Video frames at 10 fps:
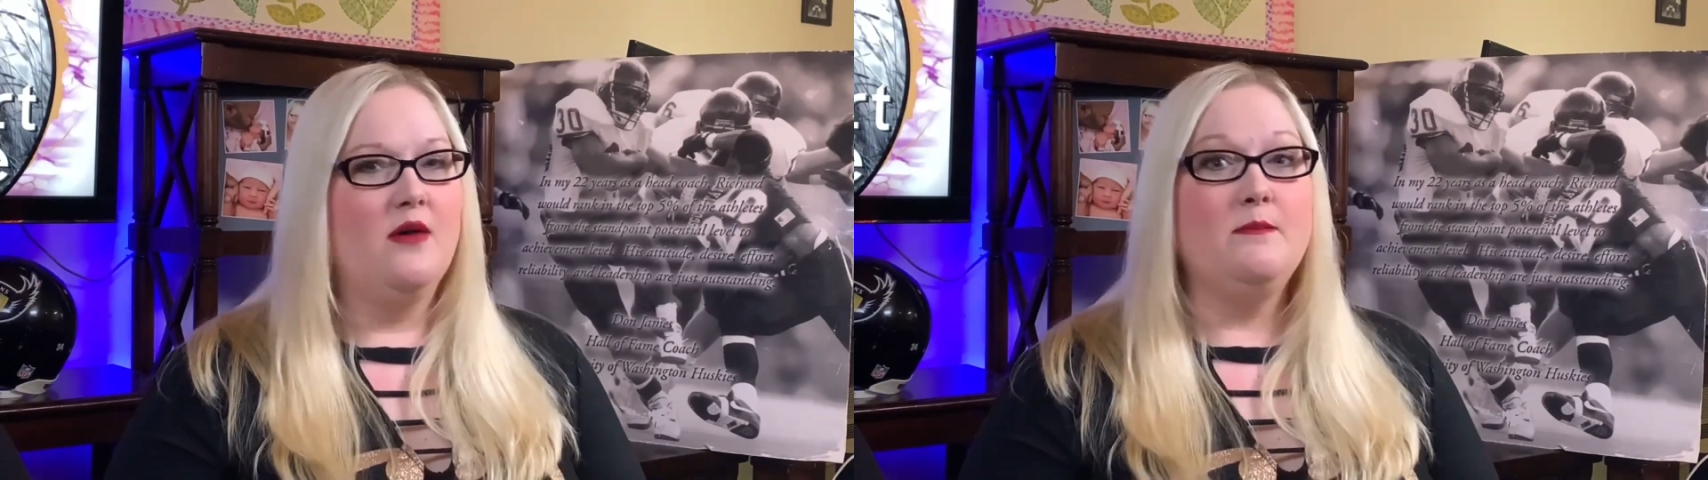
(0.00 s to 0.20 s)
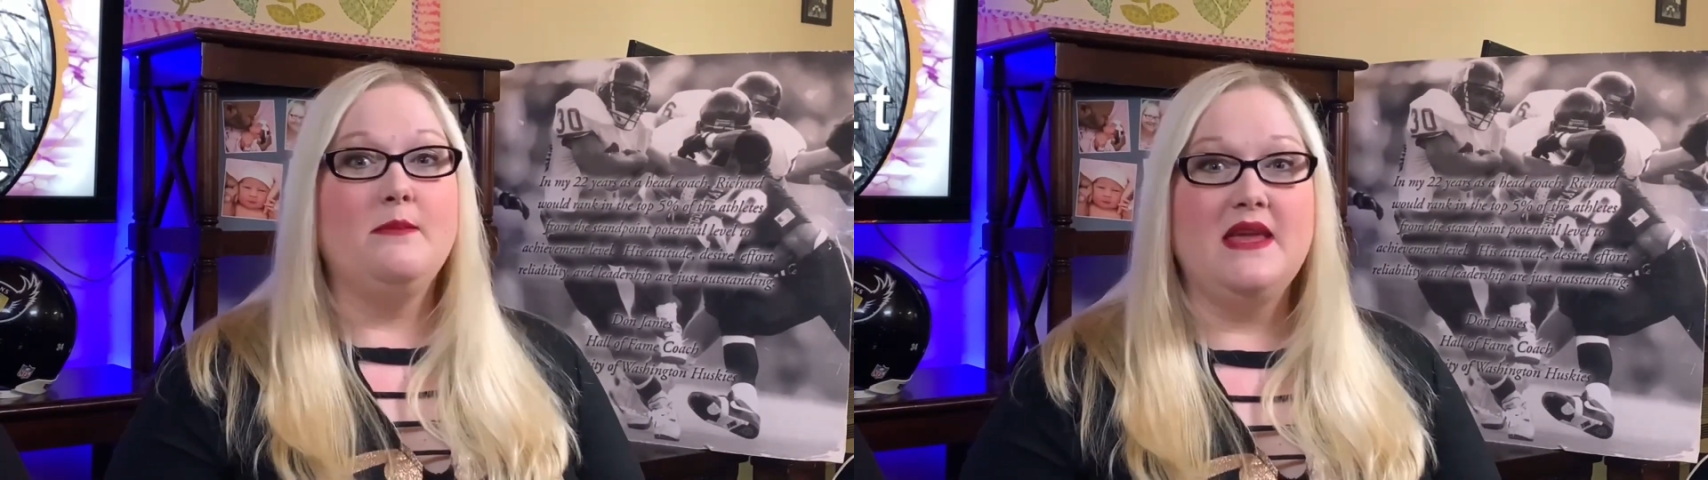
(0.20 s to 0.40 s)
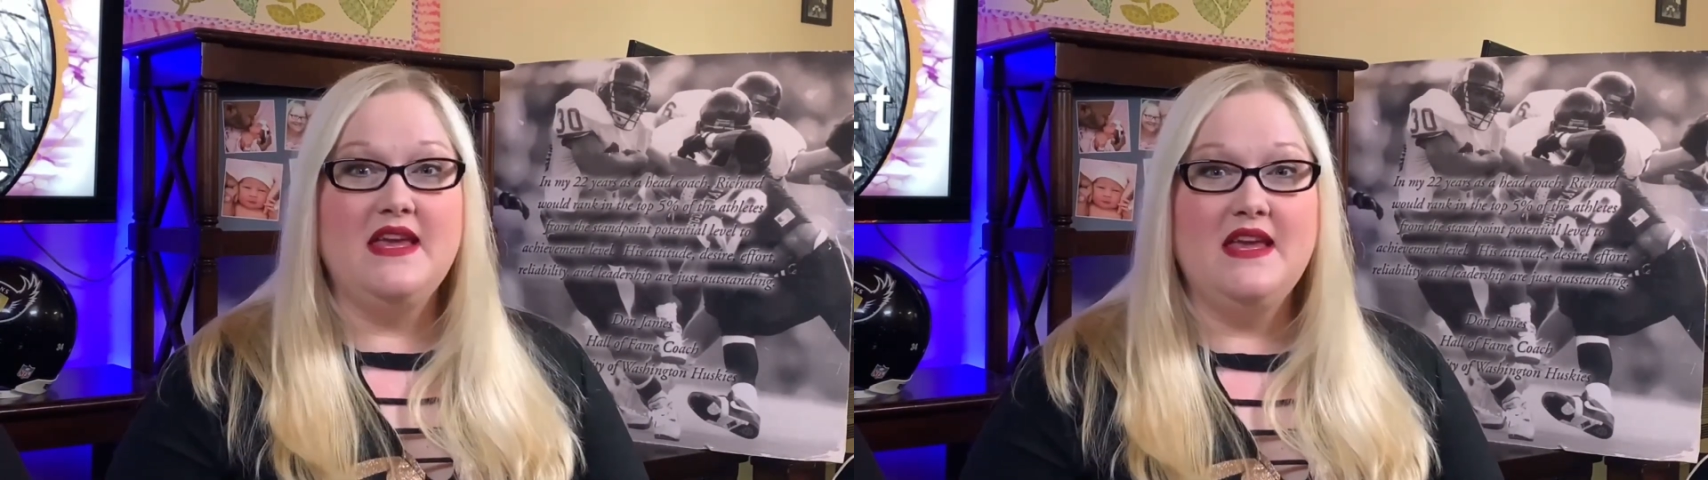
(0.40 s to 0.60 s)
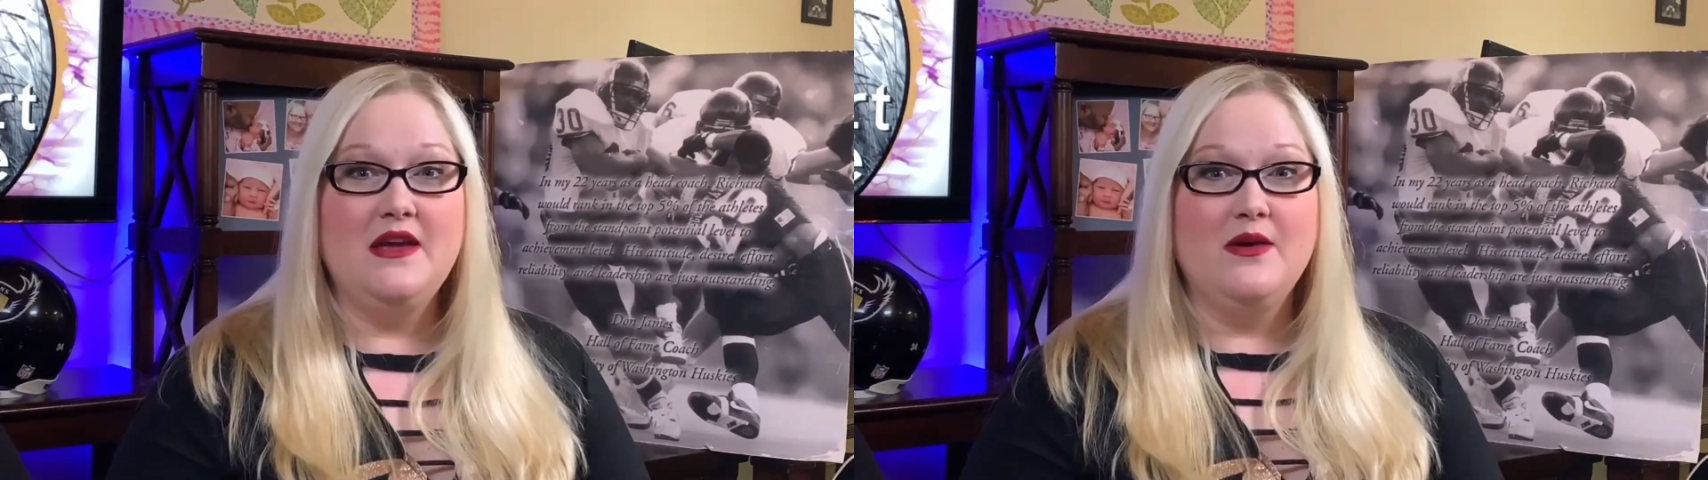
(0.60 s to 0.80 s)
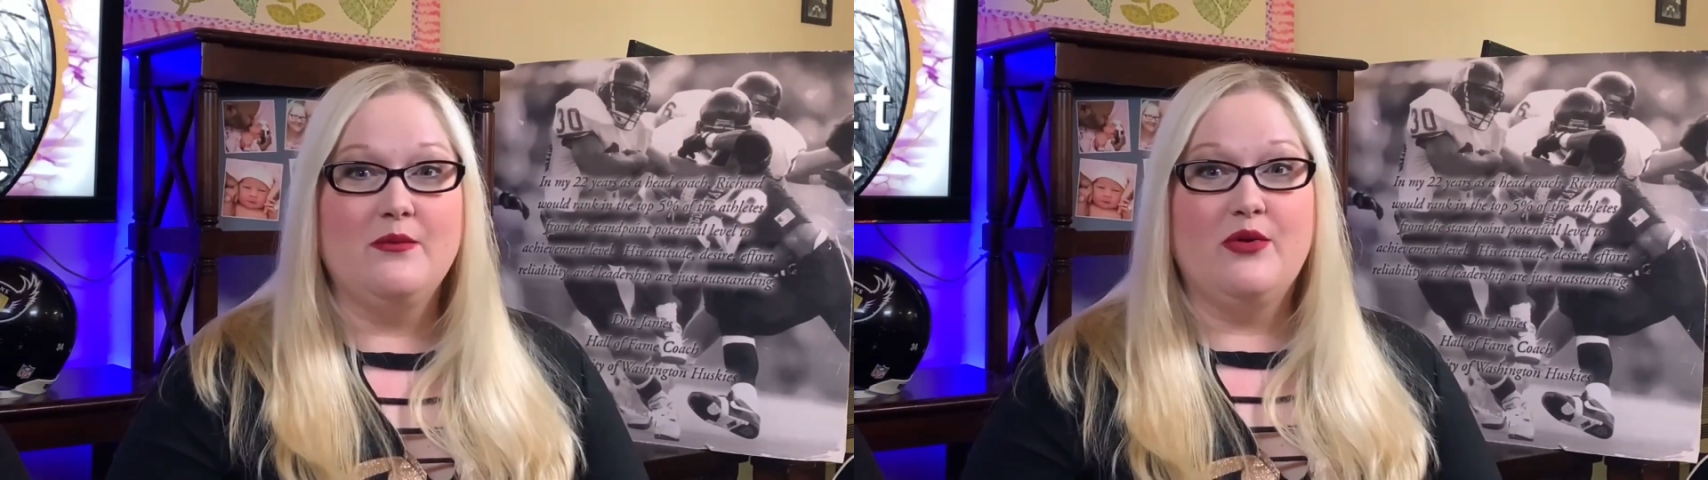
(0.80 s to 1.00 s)

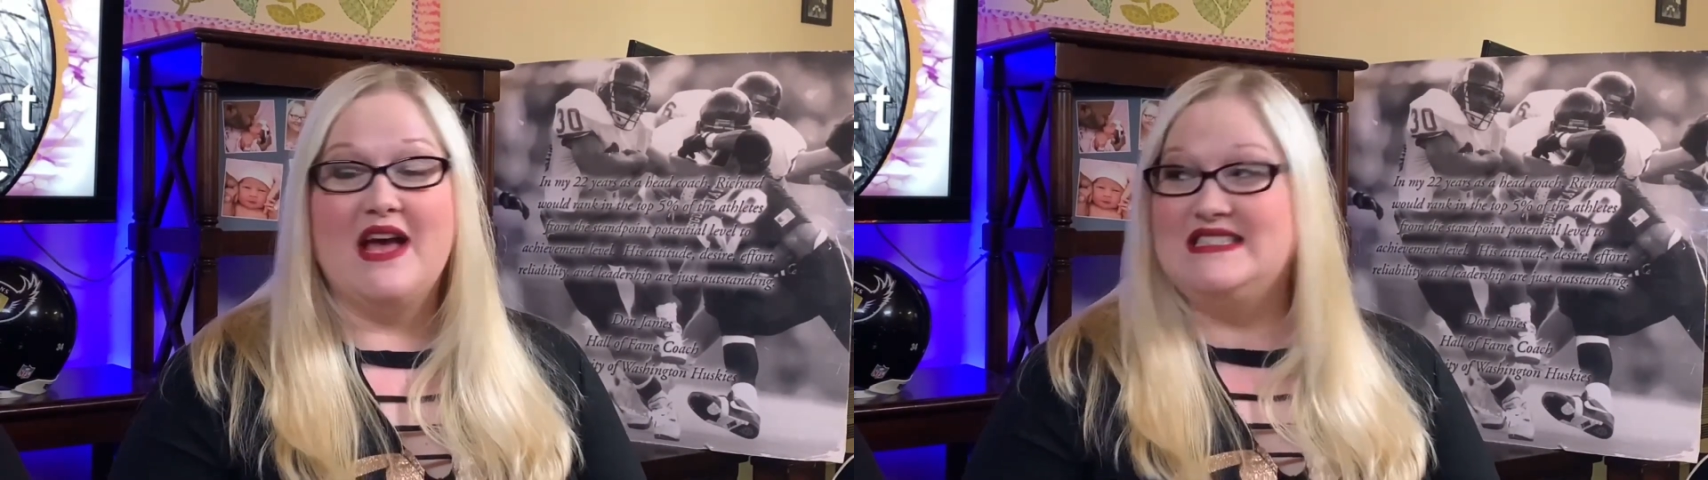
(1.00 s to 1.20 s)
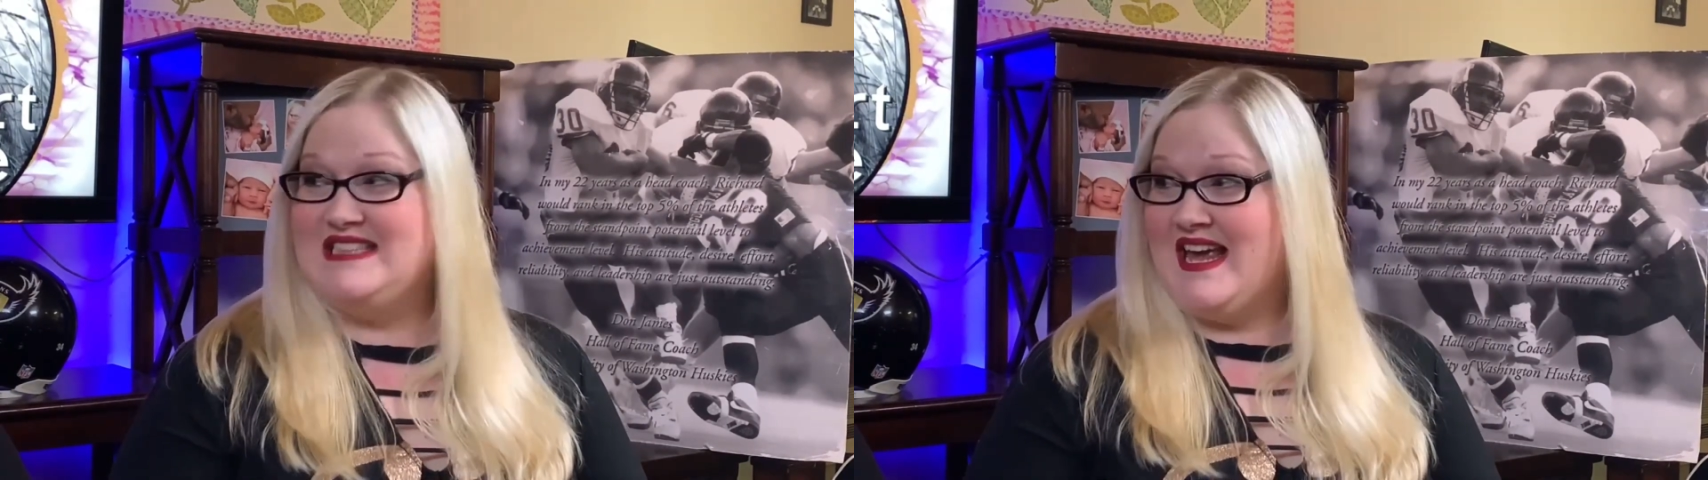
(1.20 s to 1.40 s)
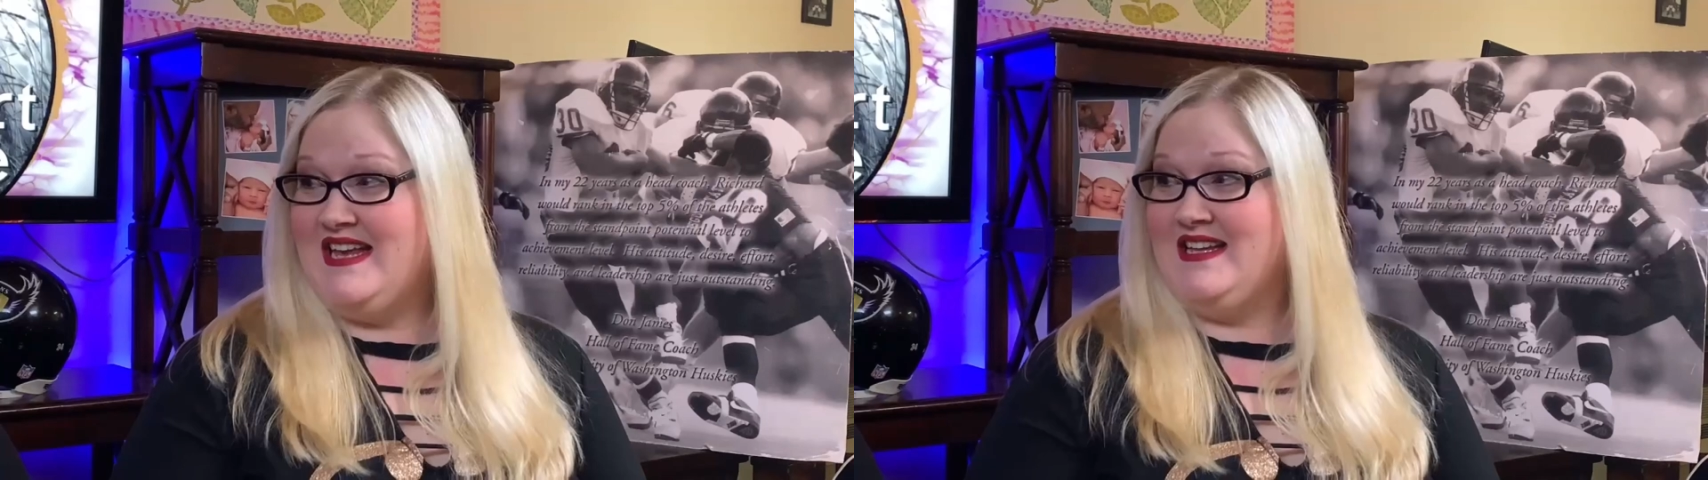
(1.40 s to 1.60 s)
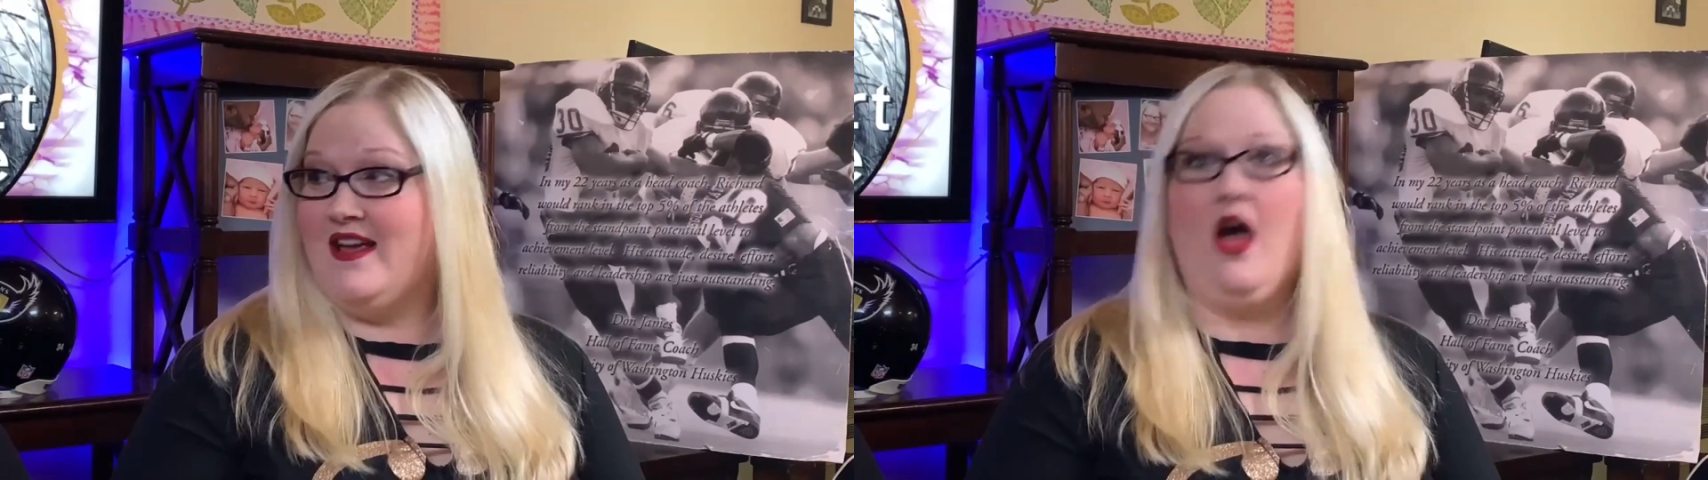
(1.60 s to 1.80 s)
me? President?